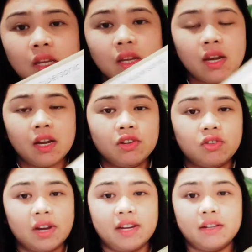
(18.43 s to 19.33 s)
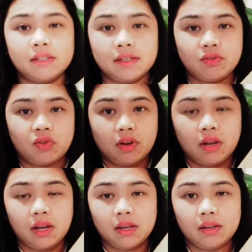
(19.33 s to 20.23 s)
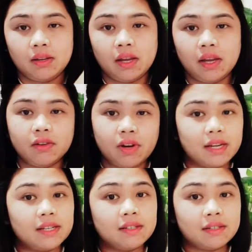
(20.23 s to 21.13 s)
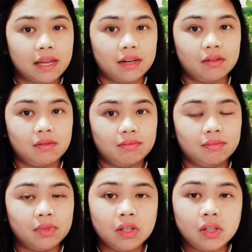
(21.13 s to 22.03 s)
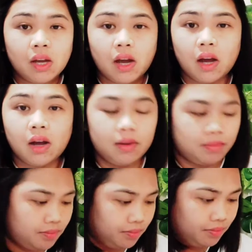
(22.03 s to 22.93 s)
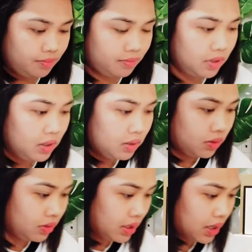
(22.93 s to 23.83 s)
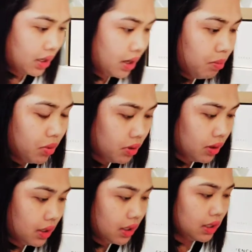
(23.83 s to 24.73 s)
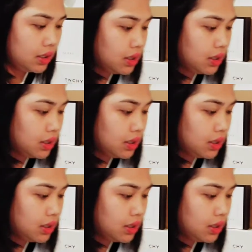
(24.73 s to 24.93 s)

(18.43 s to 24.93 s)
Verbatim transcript: hair dryer uh, hair dryer stand um so yeah i bought this